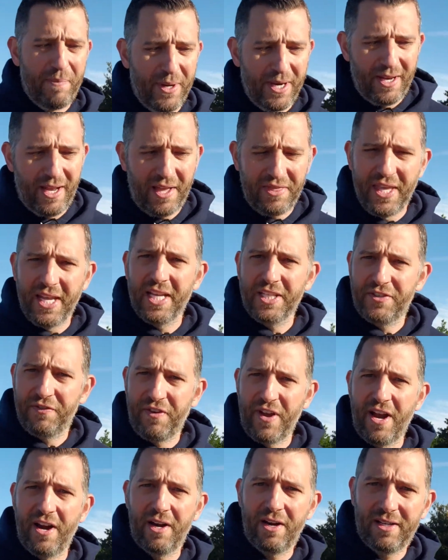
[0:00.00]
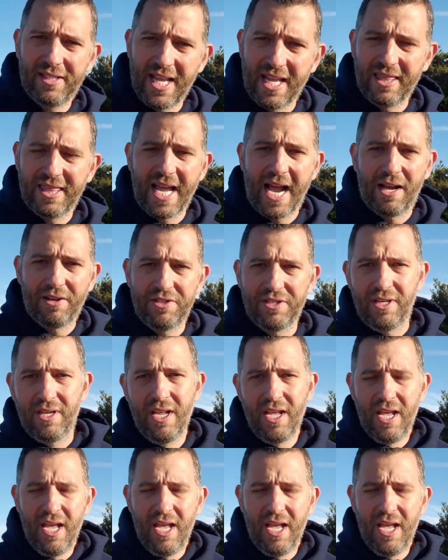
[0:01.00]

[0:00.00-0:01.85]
But I think it's fair. 10,000